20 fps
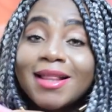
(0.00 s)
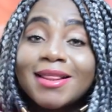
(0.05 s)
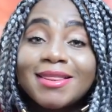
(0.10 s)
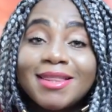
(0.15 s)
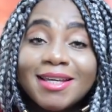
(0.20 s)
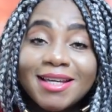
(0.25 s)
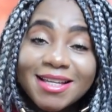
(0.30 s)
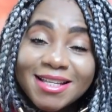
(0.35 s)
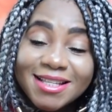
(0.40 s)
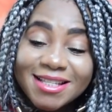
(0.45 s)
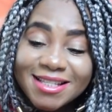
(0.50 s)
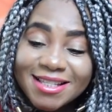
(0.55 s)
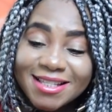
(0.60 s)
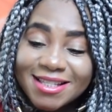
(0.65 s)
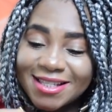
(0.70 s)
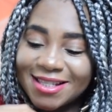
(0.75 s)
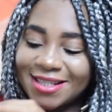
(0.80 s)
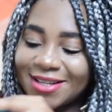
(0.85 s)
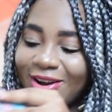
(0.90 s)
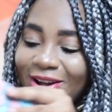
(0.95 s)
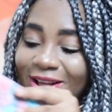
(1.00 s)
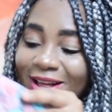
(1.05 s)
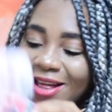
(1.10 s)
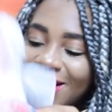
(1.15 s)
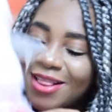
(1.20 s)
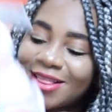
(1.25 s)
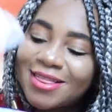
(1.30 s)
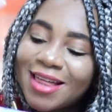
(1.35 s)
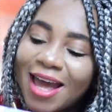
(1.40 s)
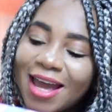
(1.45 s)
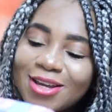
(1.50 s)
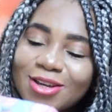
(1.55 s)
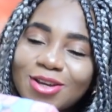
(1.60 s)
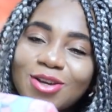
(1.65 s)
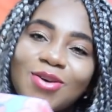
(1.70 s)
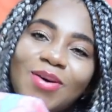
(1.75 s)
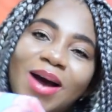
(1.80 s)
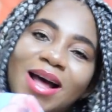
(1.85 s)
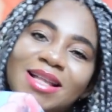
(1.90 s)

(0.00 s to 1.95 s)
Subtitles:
This, thank you,